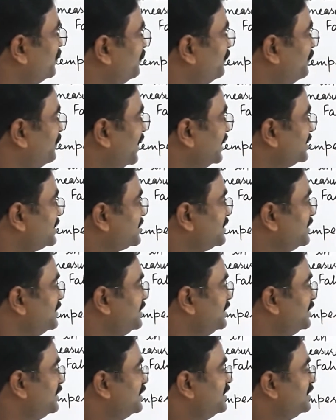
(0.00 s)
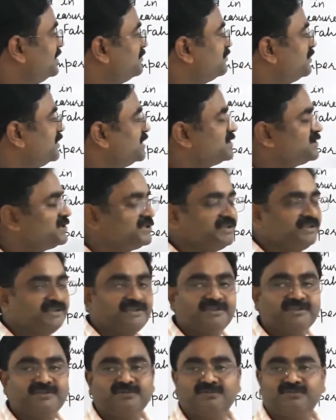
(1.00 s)
5 C plus
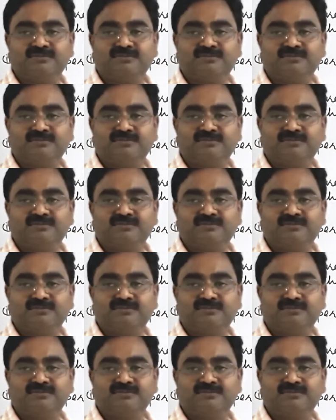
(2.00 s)
32.